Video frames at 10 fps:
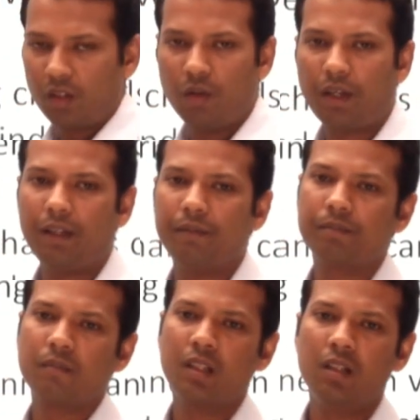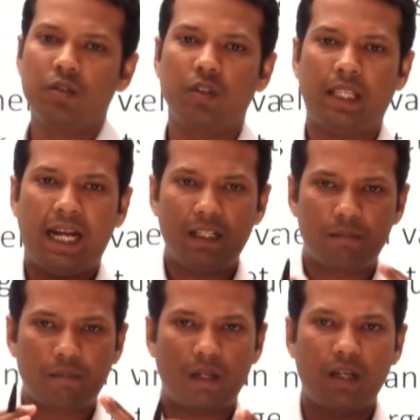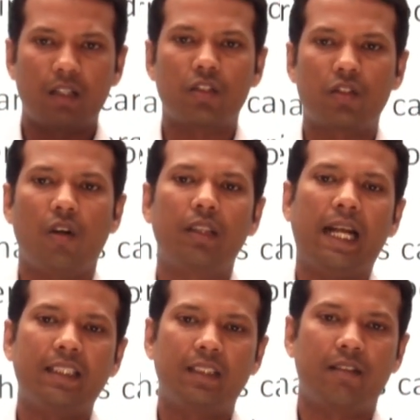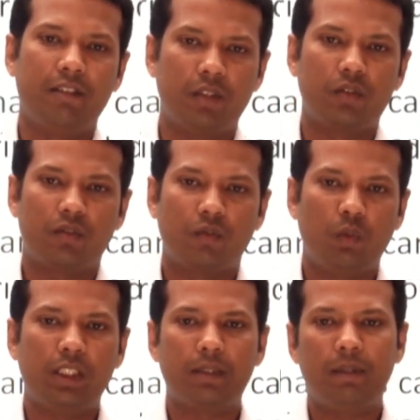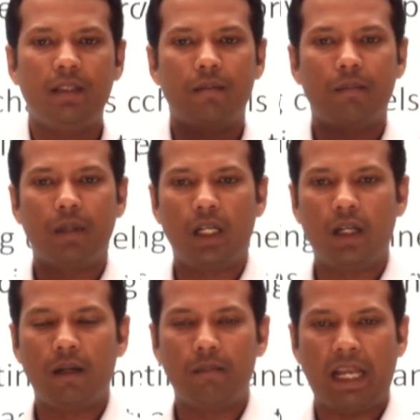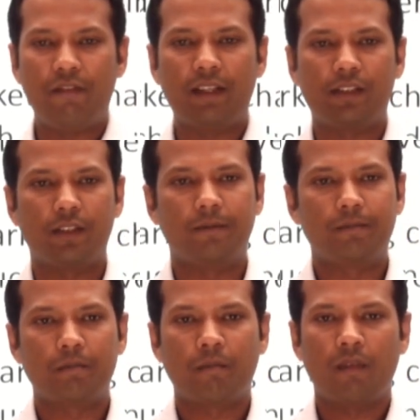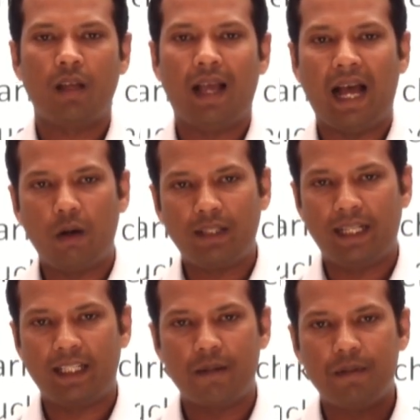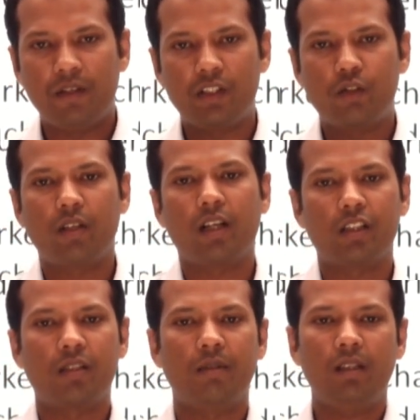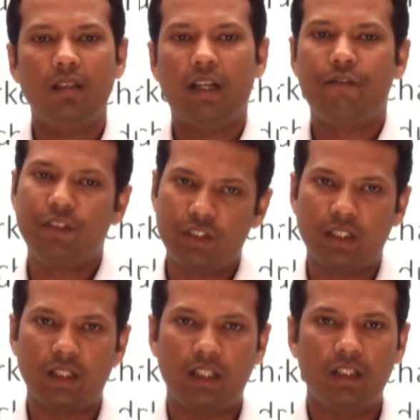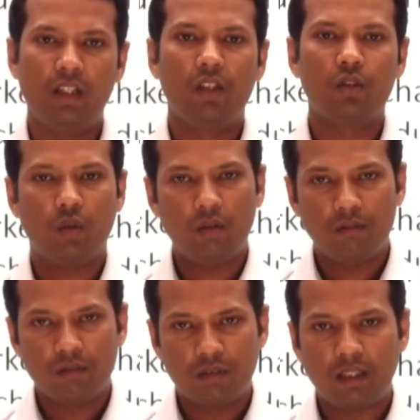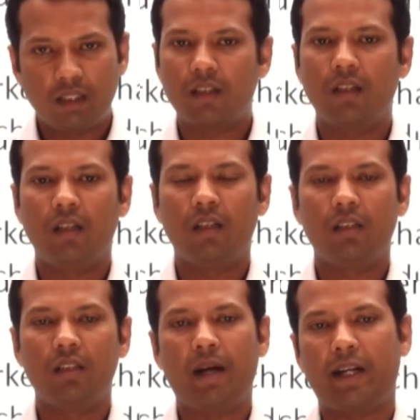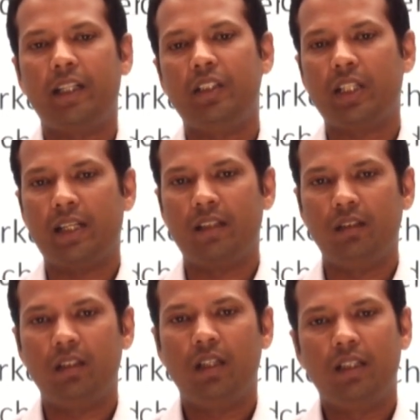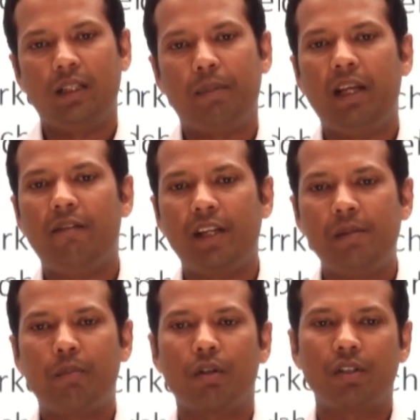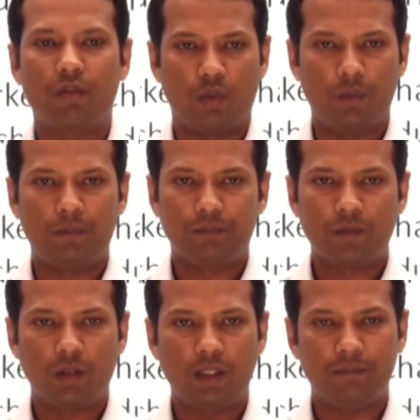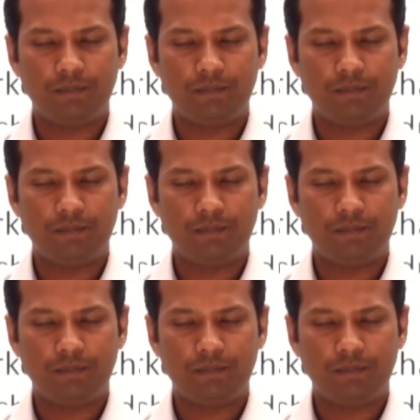Okay, so that product or that service which has been manufactured, how that can be reached to the customer efficiently. So the marketing channels, they play a very important role. Okay.